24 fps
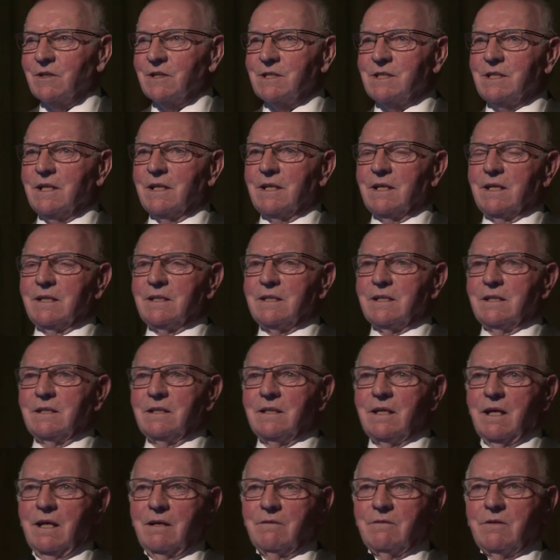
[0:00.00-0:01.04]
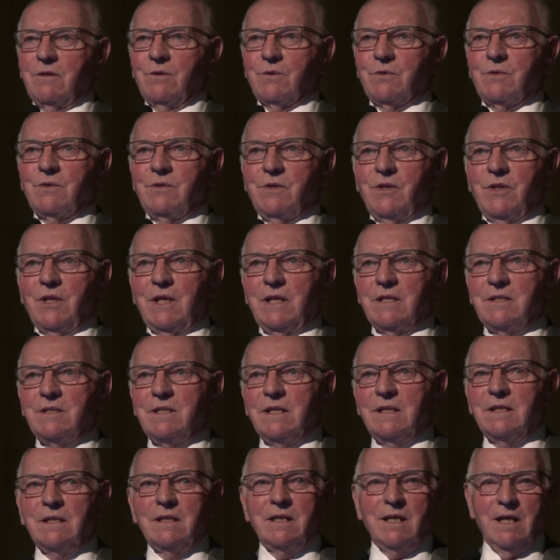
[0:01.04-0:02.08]
of us did it, and of course things
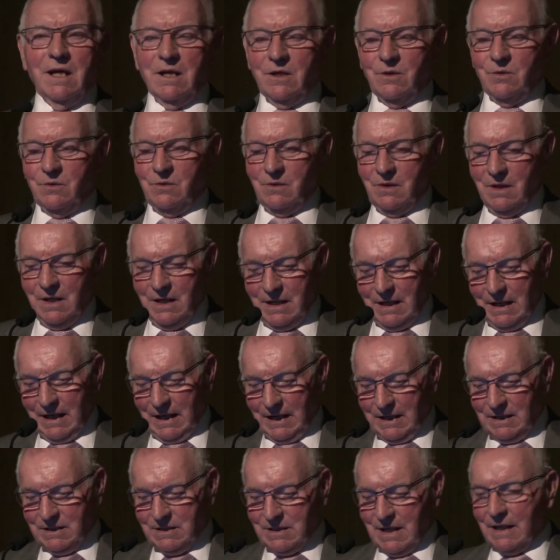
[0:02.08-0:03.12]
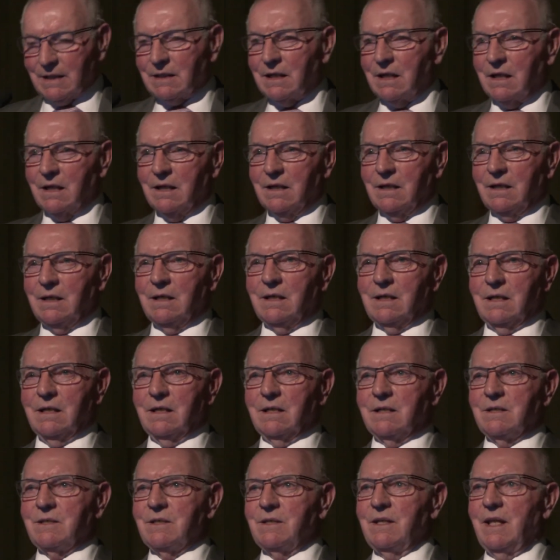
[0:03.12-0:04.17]
didn't go exactly
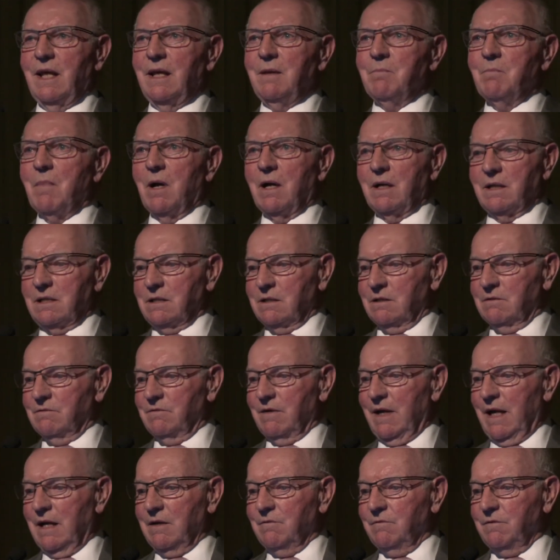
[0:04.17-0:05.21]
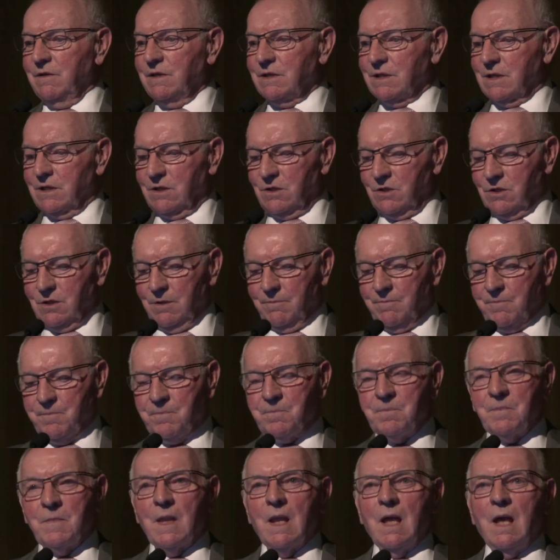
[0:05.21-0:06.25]
as they might have envisaged.
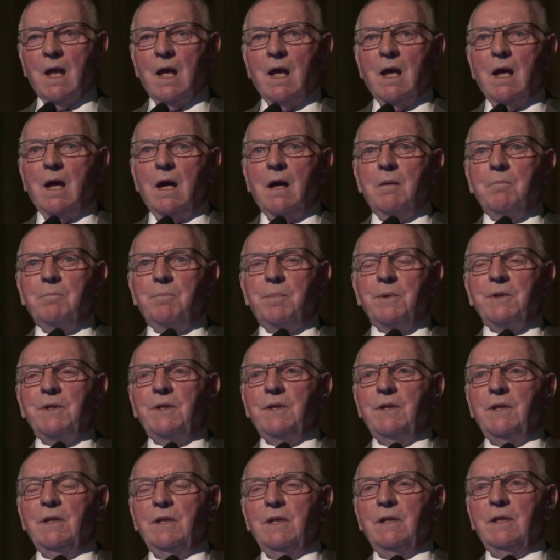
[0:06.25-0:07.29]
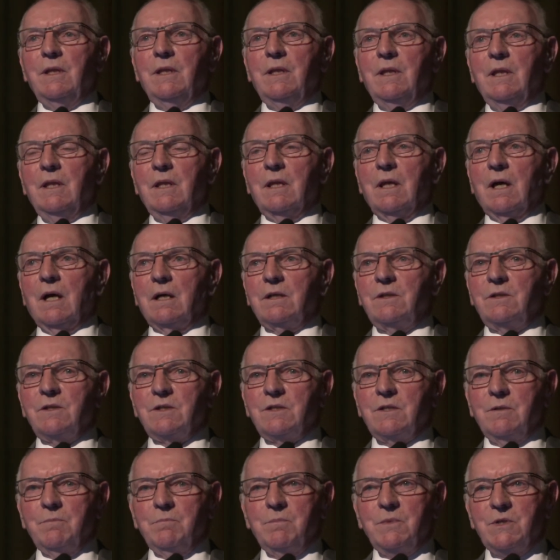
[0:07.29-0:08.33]
But I
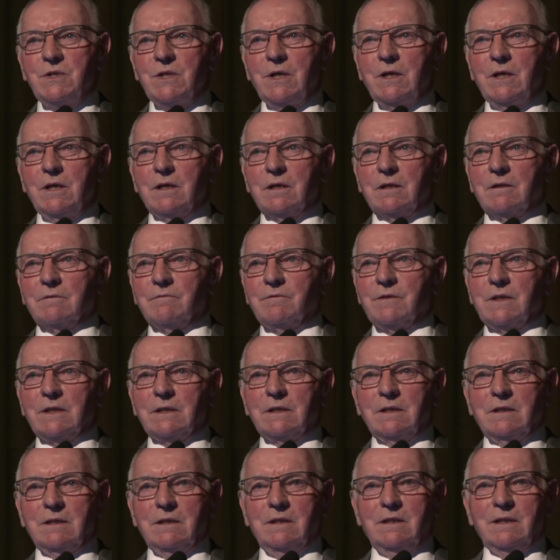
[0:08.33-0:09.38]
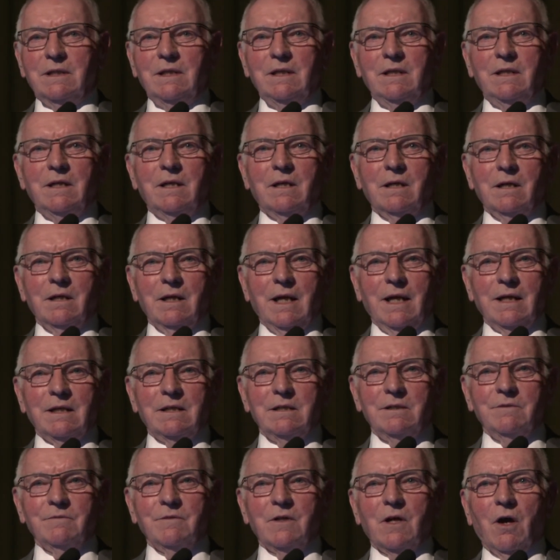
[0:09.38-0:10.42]
just observed that the
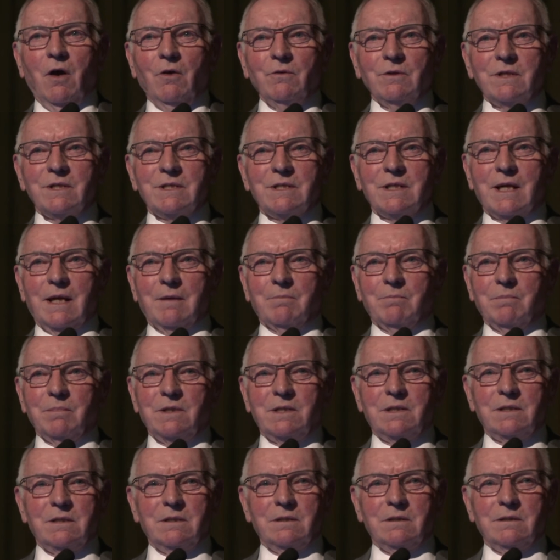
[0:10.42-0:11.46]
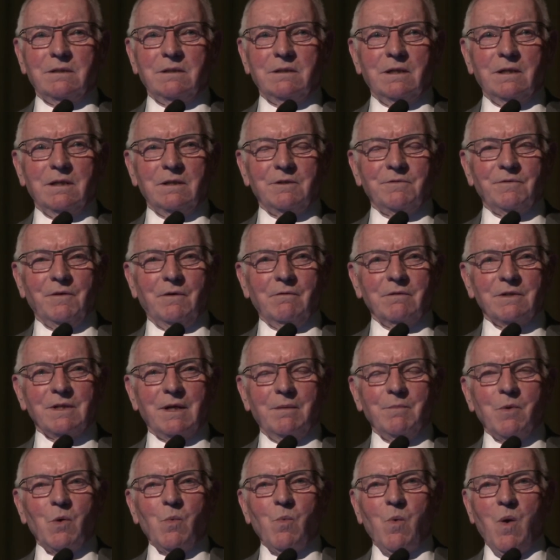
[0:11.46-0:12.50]
collective concept, as far as
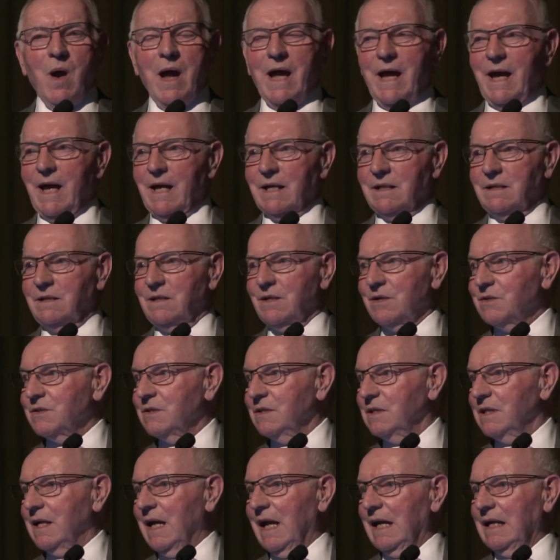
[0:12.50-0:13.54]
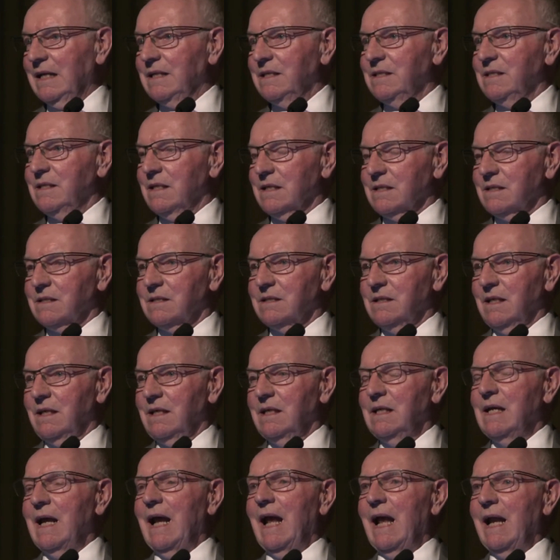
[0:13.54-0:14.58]
I'm aware, doesn't exist
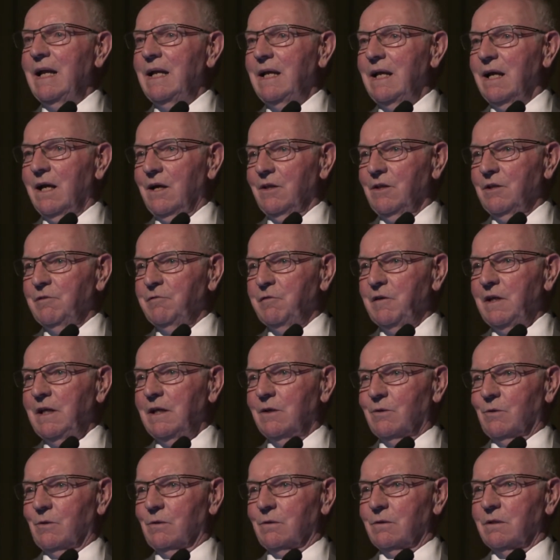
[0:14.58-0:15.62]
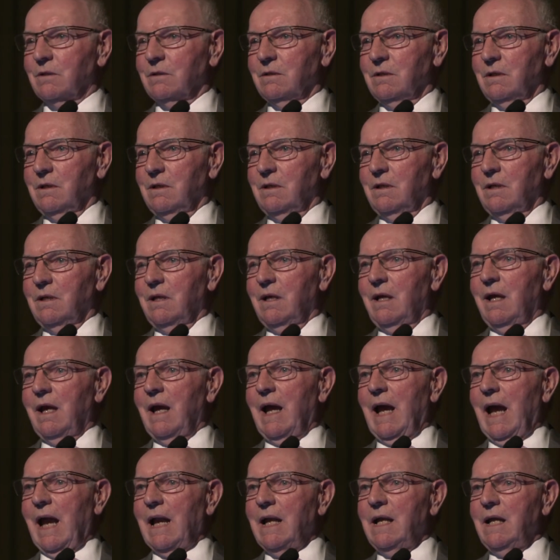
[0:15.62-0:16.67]
in any other field.
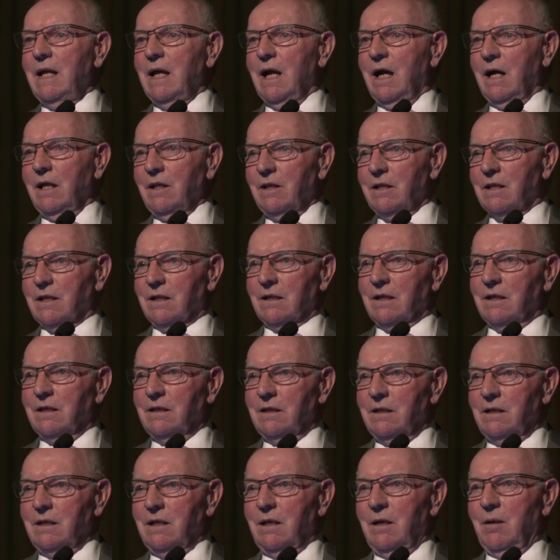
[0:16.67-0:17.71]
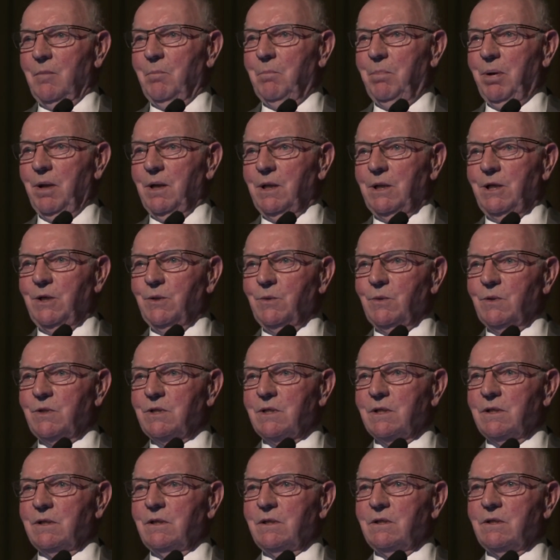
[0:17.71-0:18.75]
Any other
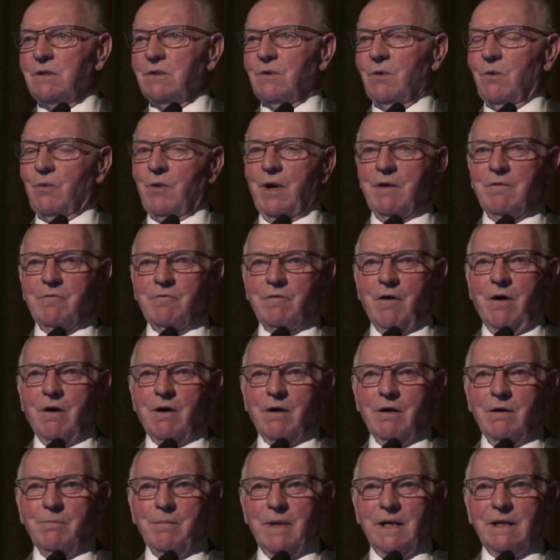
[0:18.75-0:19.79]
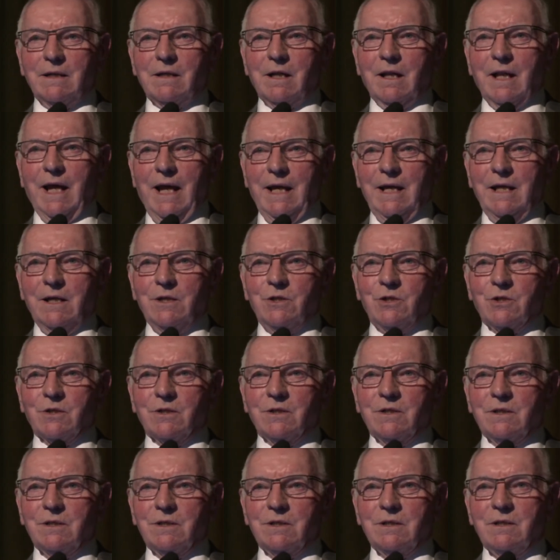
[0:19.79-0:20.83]
pollutant or environmental
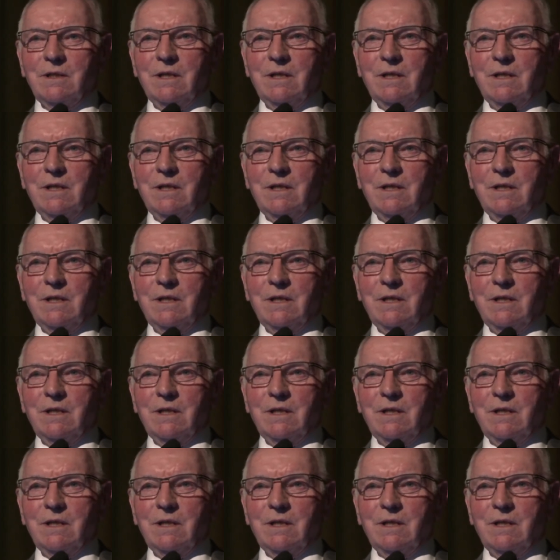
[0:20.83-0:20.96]
agent,